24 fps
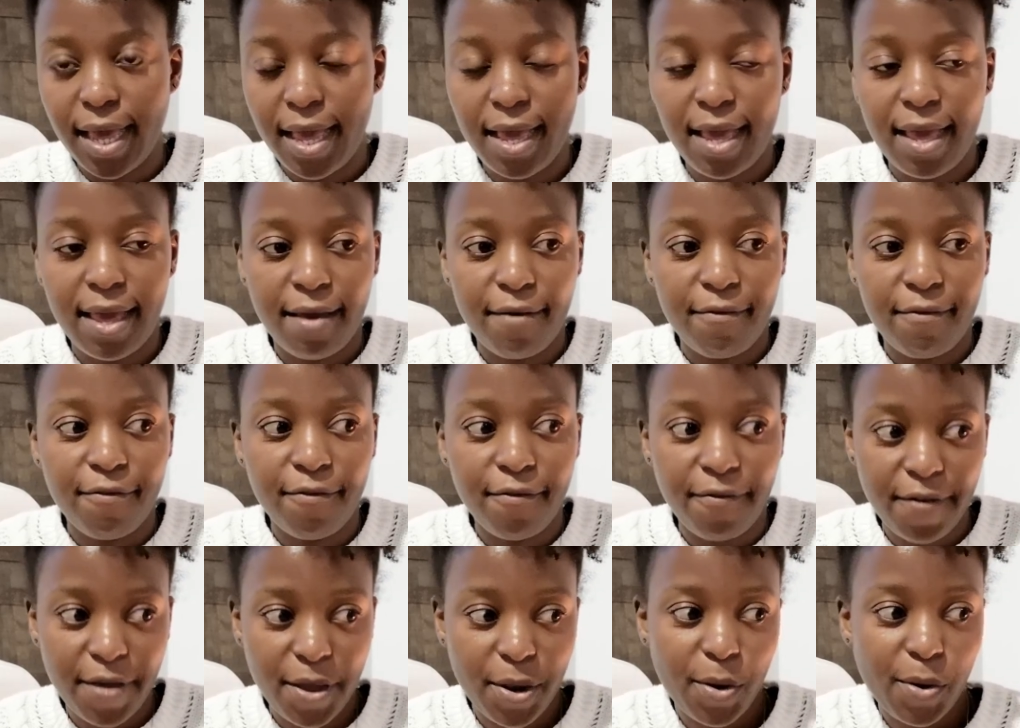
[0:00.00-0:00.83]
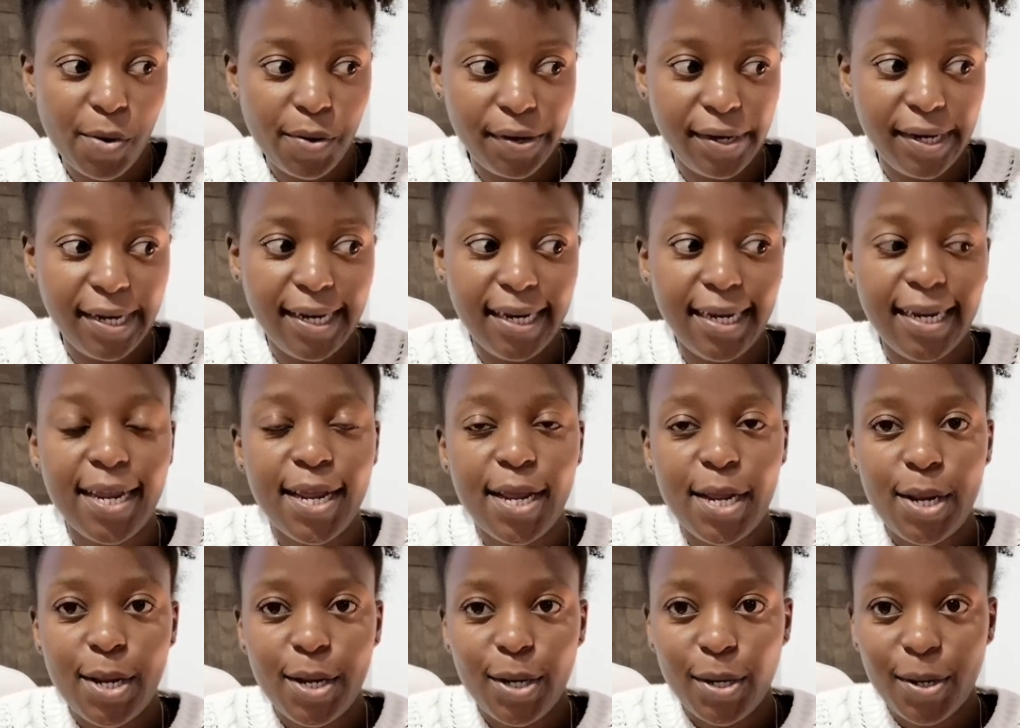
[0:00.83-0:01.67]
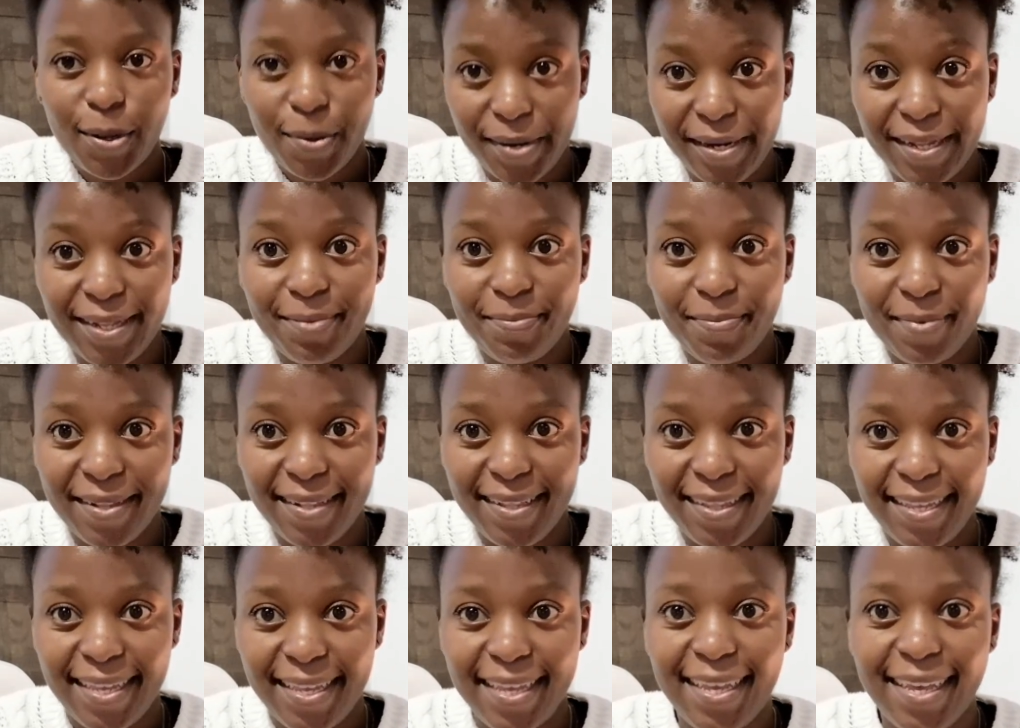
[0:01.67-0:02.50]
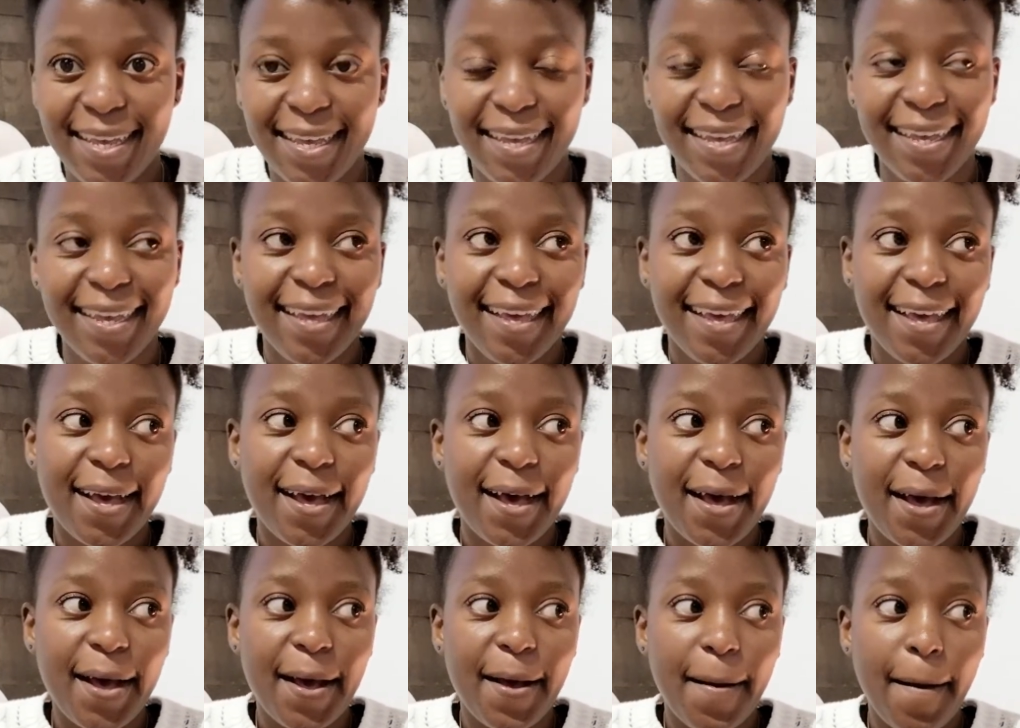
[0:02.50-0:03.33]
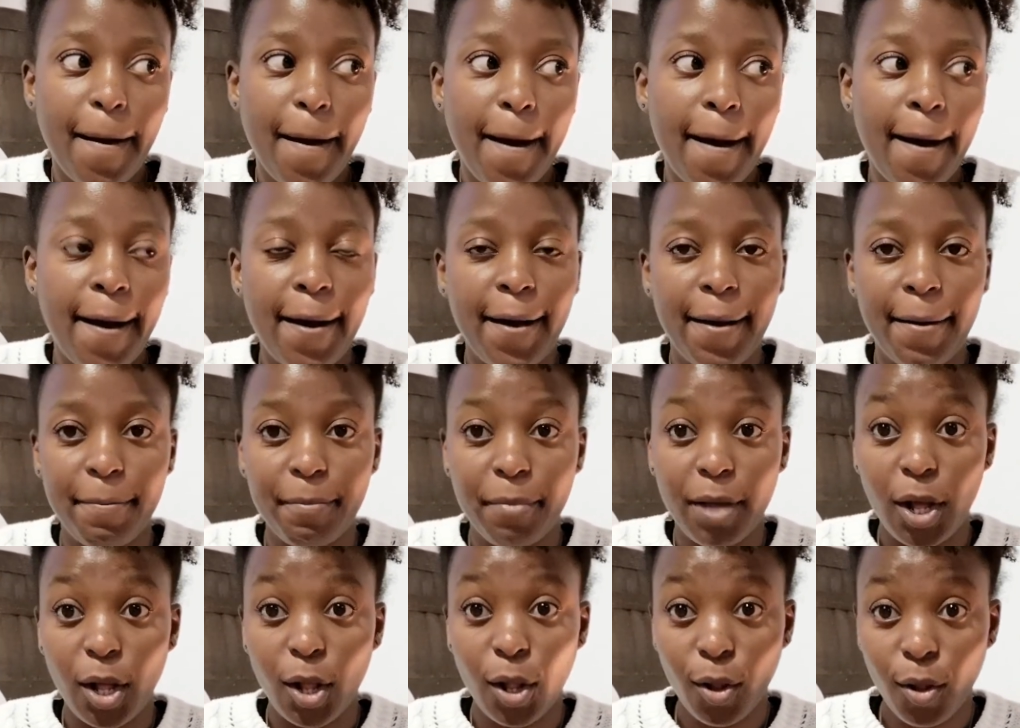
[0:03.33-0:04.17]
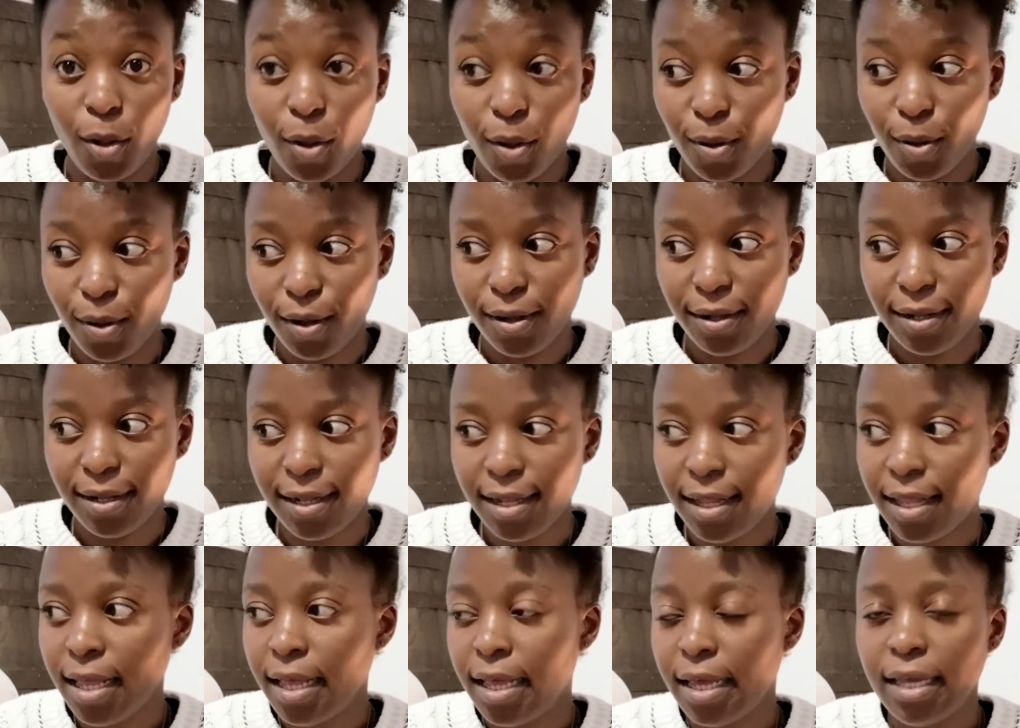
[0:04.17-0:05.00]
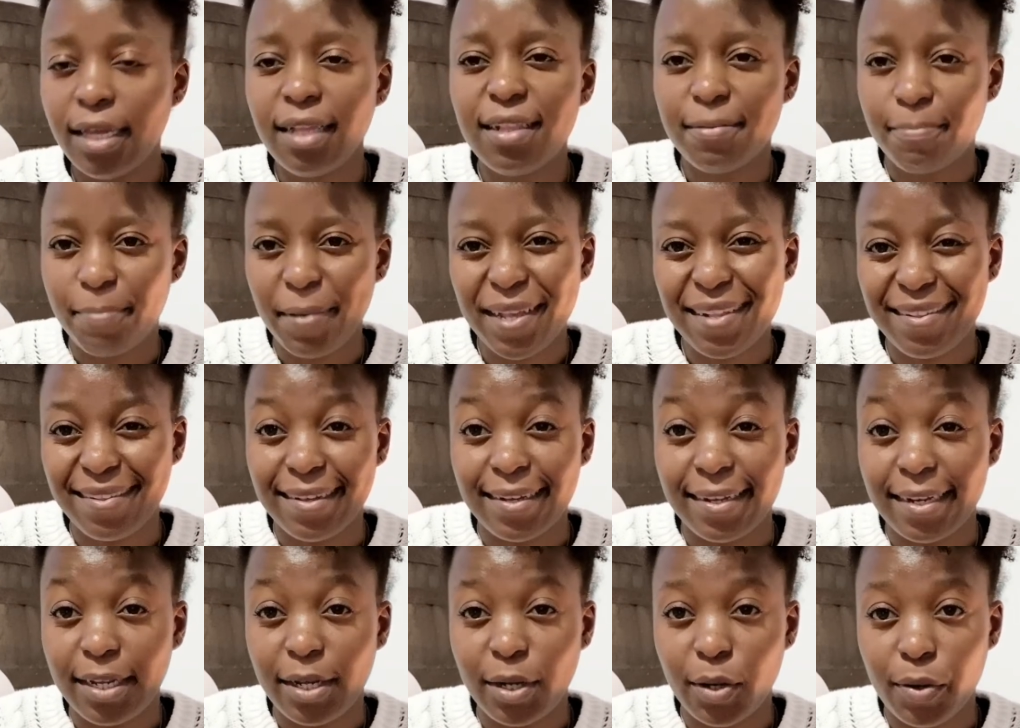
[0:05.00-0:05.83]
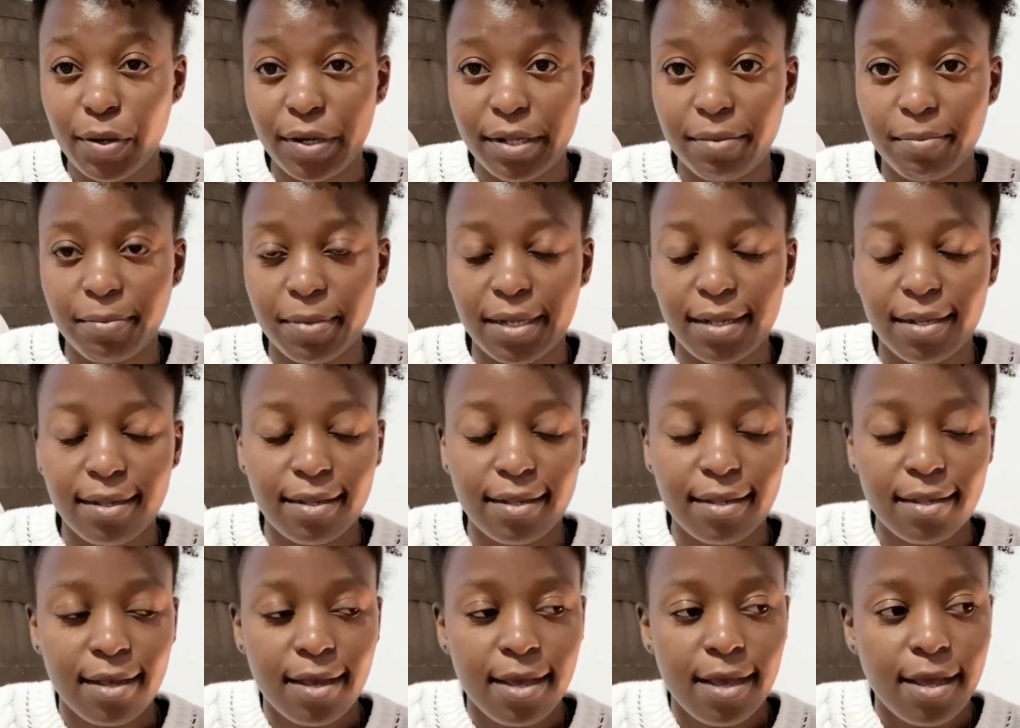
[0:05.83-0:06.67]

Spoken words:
a very Christmassy haul. It's basically Christmas.